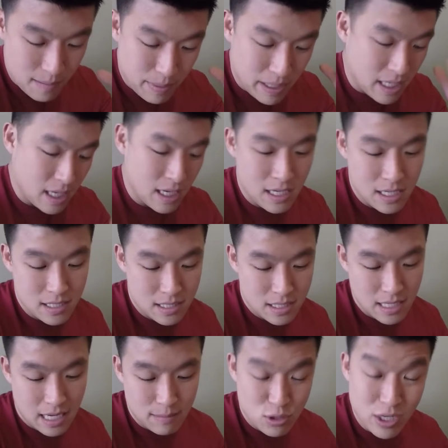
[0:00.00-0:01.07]
because
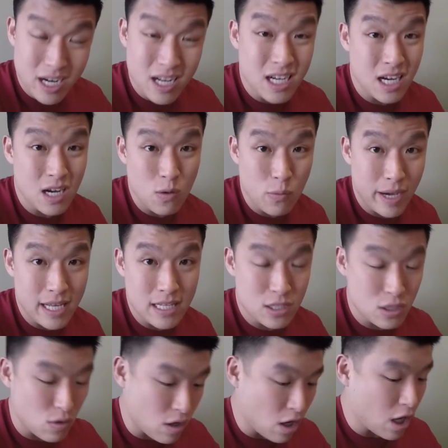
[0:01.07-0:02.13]
I'm trying to cut weight,
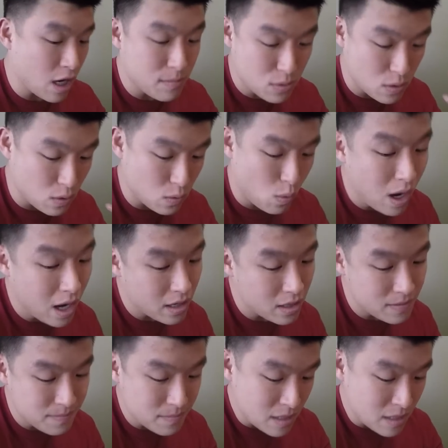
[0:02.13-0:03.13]
so carbs hold water.